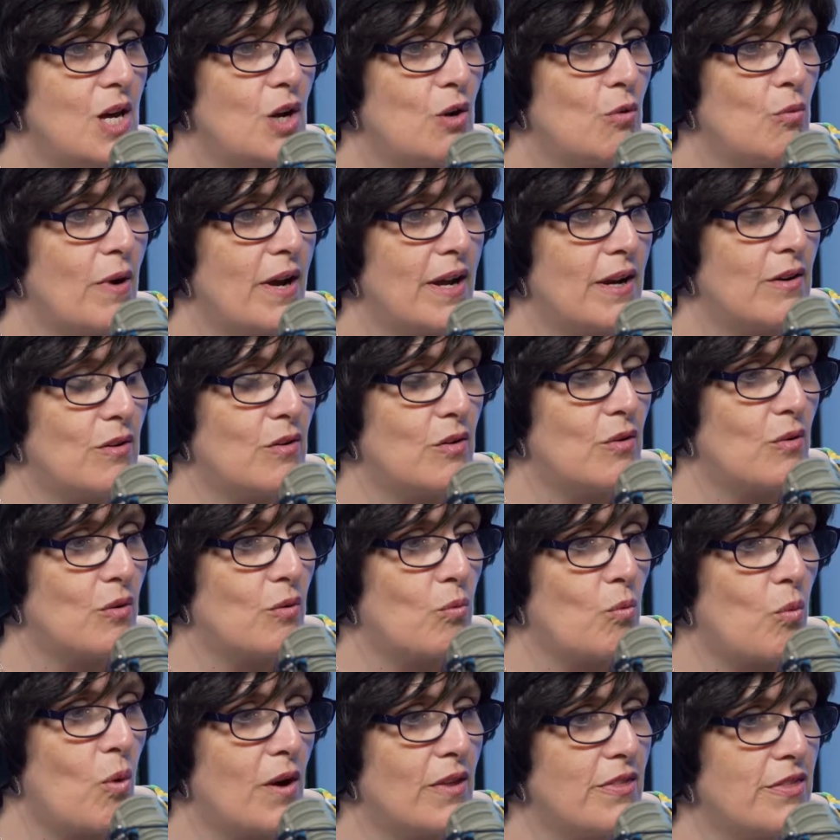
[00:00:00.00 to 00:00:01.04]
when
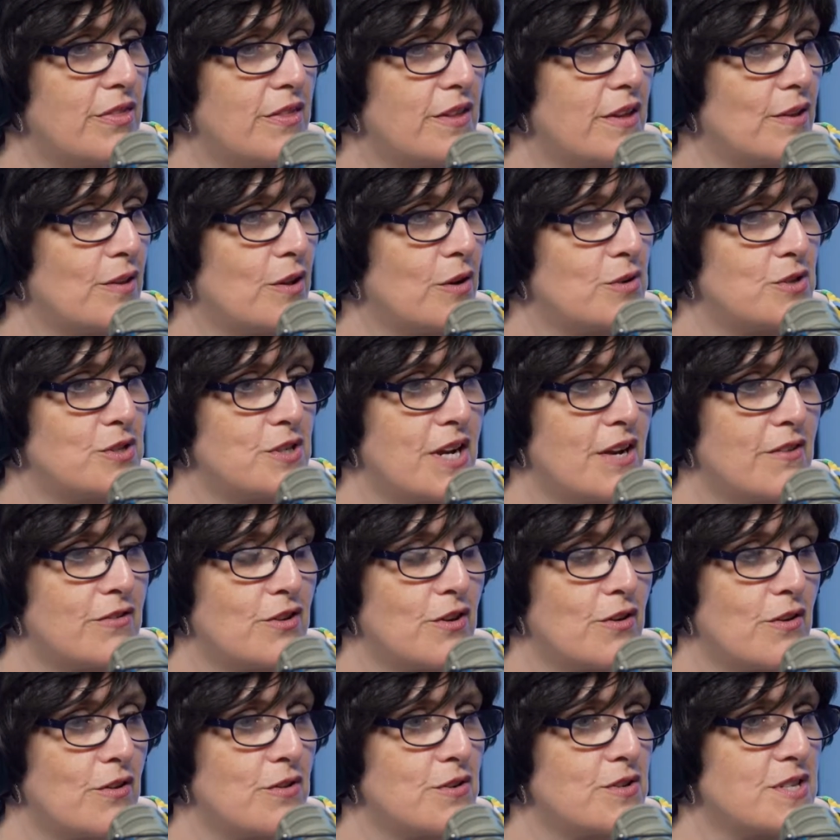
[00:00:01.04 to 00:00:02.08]
one theologian
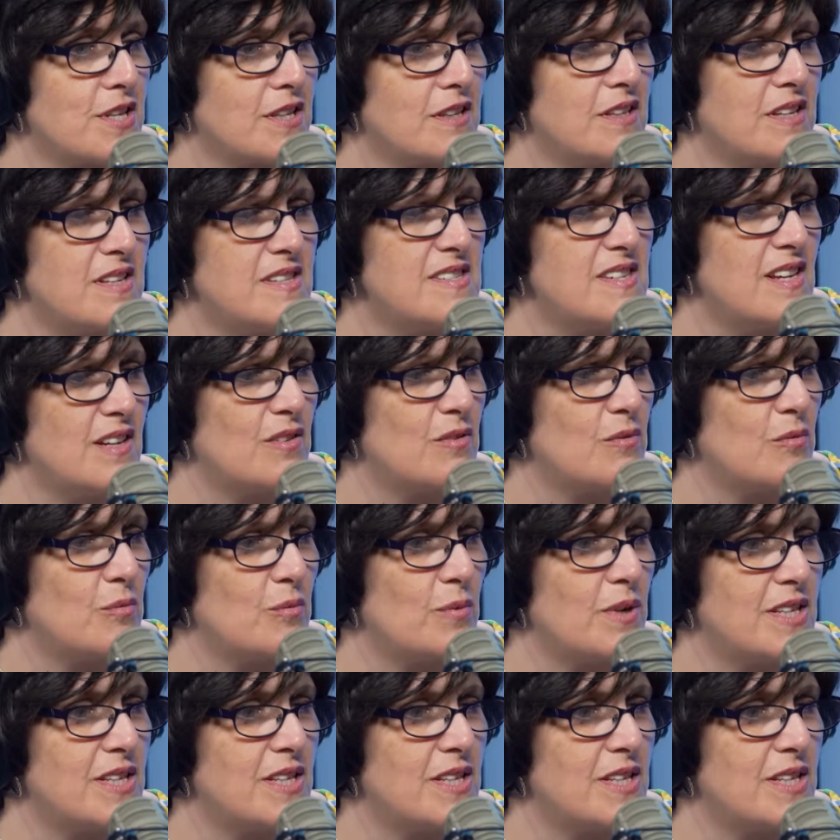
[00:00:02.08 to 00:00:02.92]
after another said, listen,